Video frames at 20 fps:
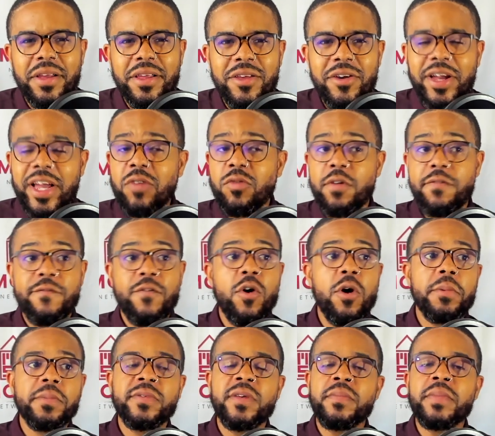You can
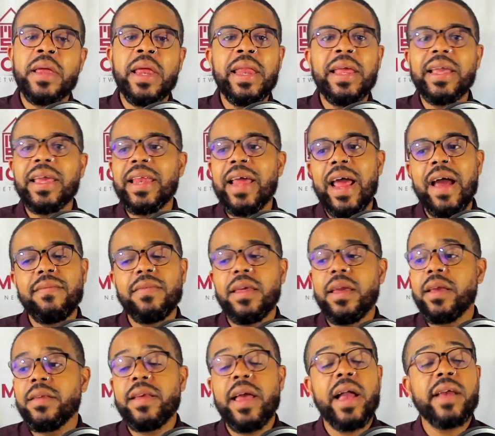reform something and it can have the
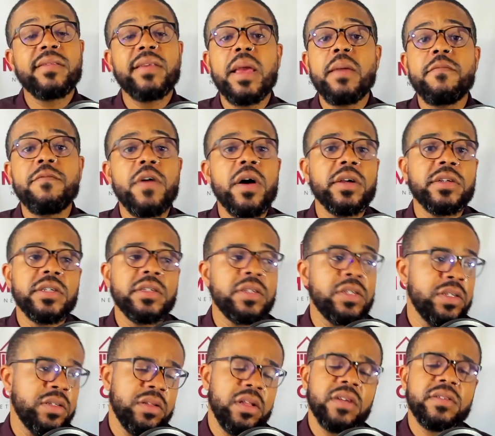exact same functions. It
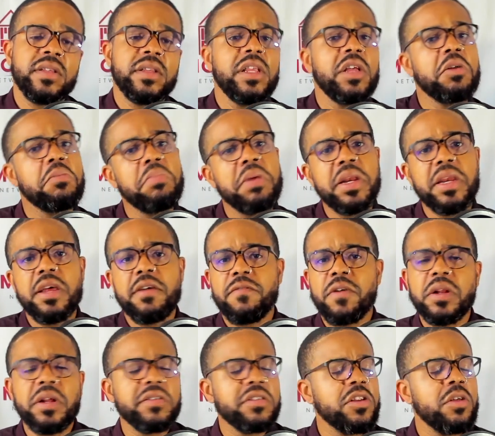just looks a little bit
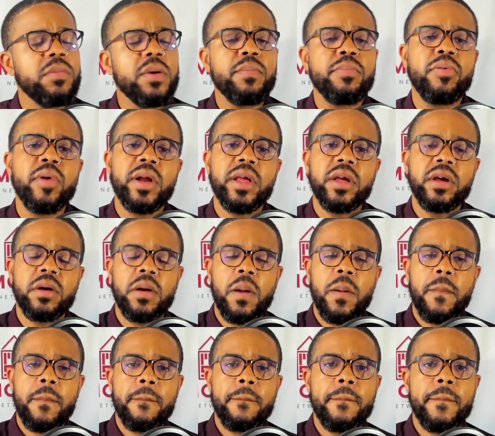different, looks a little bit prettier.
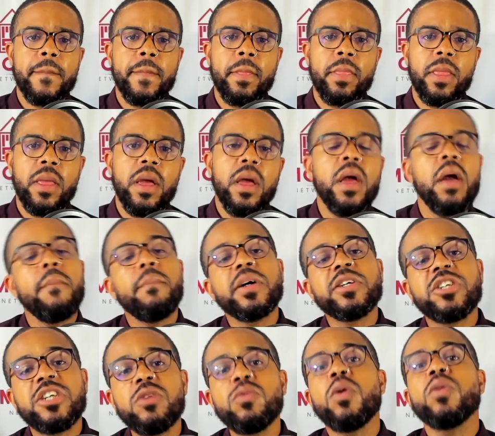But
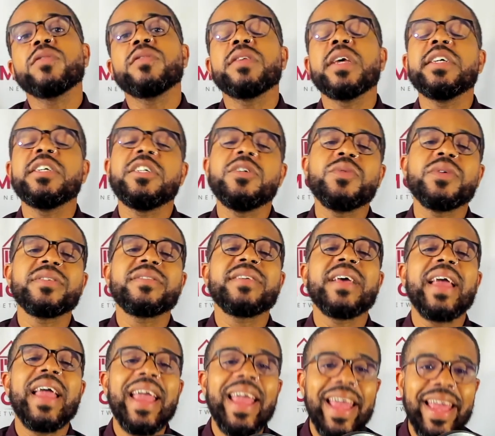she won't say she wants
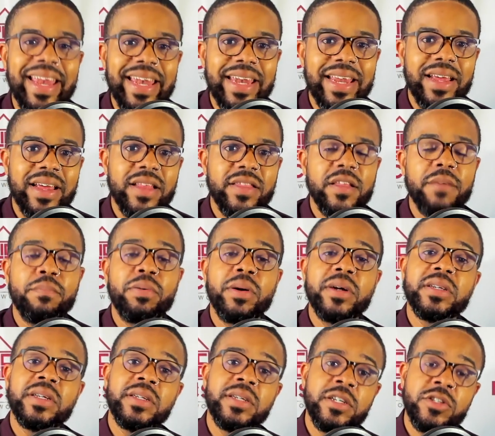to end the
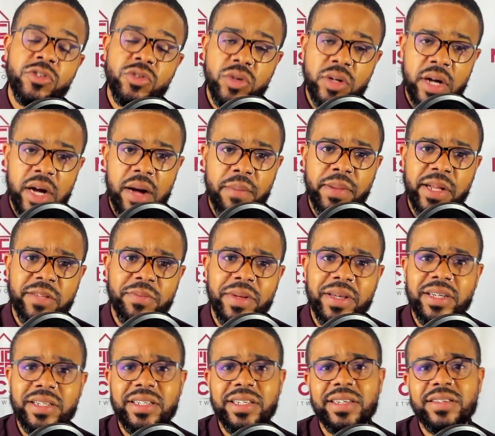prison industrial complex
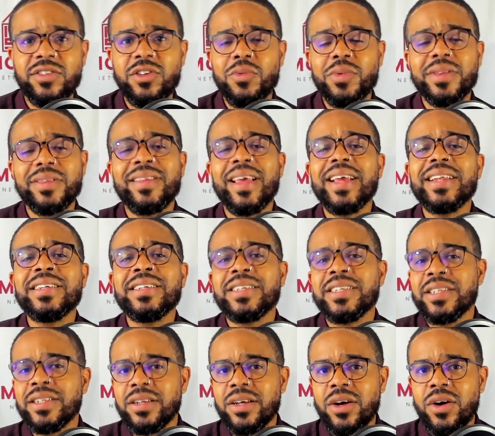because she has no
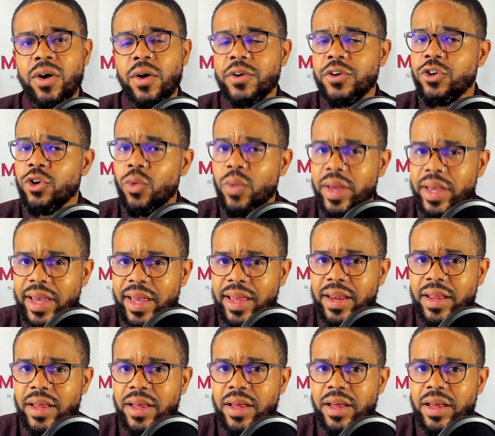intention on doing it.